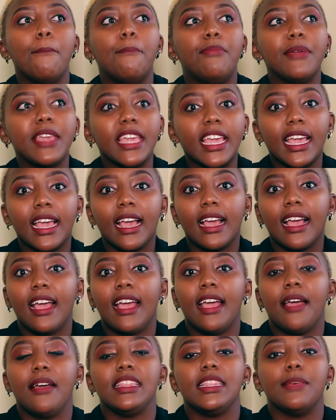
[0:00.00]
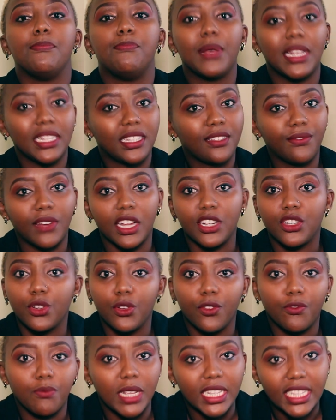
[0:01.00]
be the best version
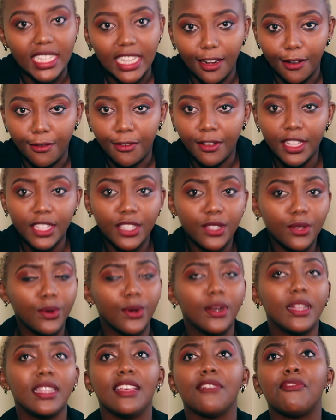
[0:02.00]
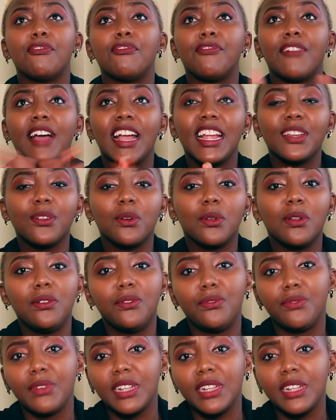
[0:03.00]
of myself so the final